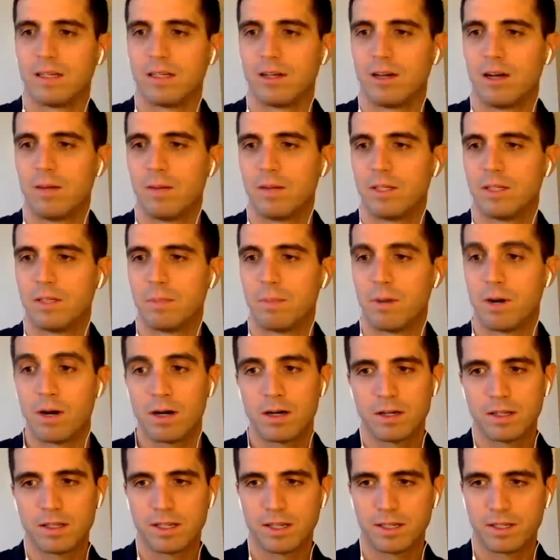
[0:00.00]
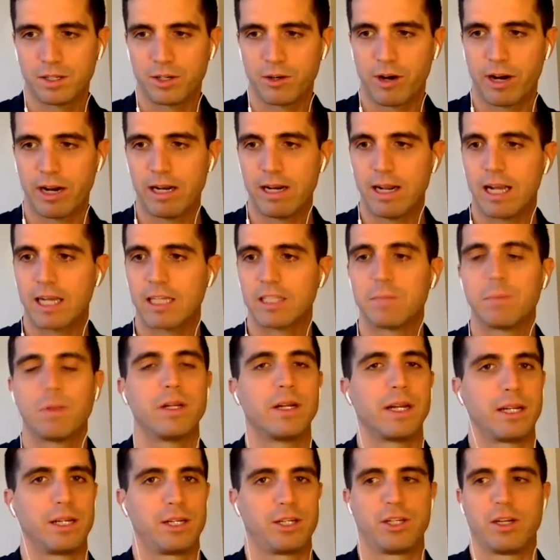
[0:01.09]
Thomas Burton says, great
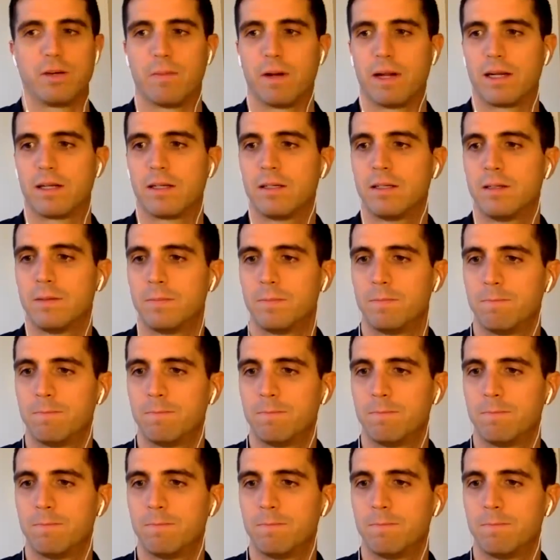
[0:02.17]
explanation, Michael.